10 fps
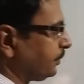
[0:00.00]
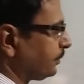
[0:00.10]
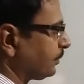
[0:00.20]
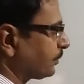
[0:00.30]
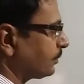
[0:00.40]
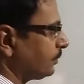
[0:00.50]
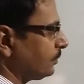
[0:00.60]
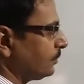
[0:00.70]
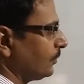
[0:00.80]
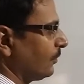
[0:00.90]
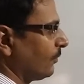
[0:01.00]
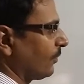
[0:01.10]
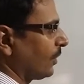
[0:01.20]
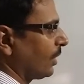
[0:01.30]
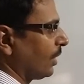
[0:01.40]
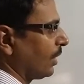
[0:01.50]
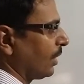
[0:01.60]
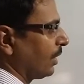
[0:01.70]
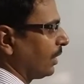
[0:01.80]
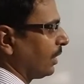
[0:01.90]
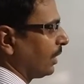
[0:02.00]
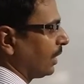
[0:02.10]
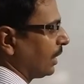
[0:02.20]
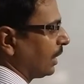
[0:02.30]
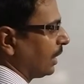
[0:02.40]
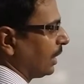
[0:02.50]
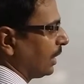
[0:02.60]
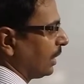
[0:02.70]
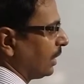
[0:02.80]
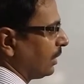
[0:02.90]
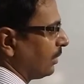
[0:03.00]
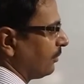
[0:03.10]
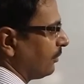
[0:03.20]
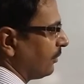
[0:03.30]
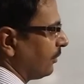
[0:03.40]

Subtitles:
No one is speaking in this clip.